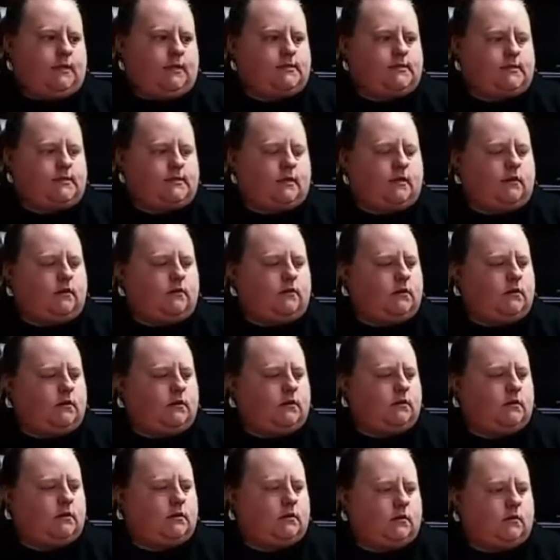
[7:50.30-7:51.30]
and said,
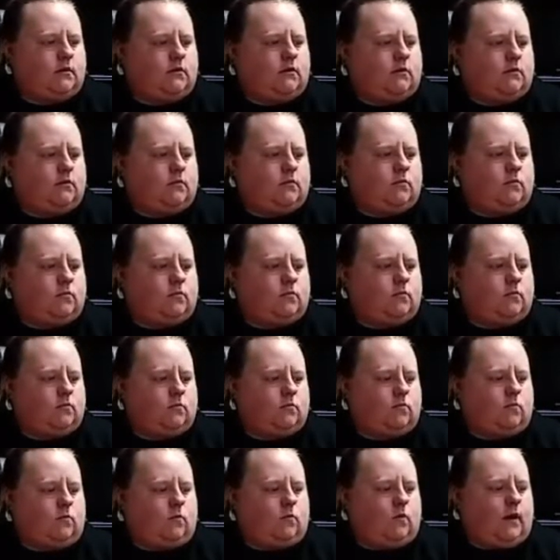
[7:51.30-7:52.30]

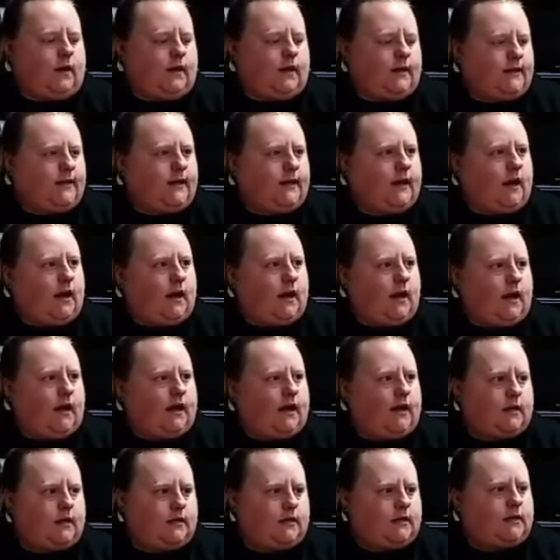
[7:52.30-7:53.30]
why
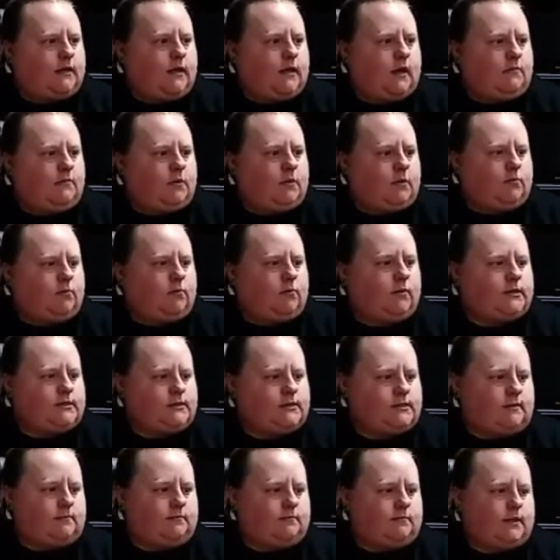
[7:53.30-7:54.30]
not come up with
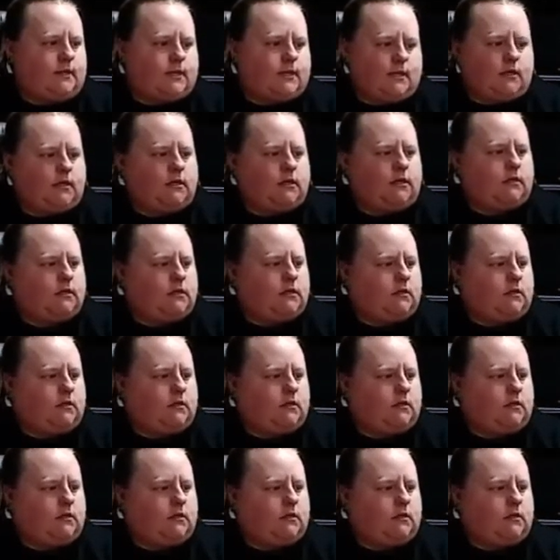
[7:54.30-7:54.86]
something